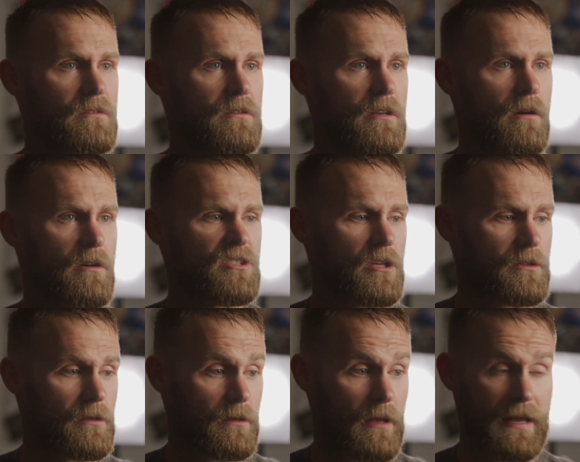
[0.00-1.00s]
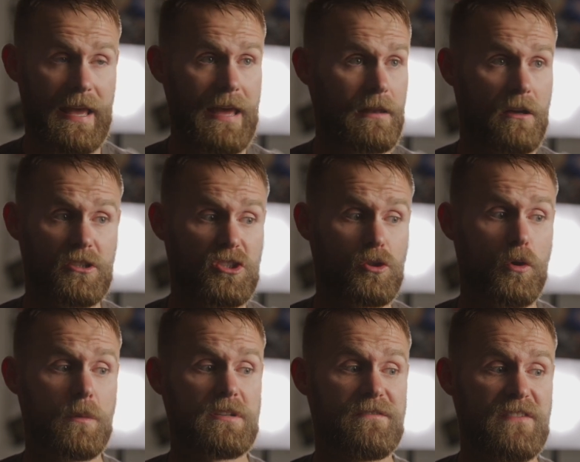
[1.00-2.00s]
you know, because I saw
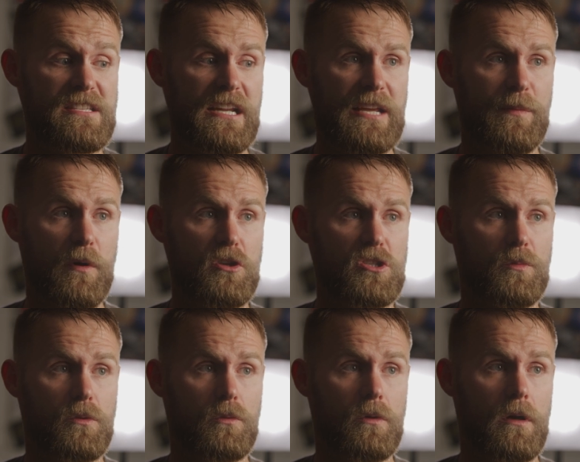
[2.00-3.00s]
it was physically possible.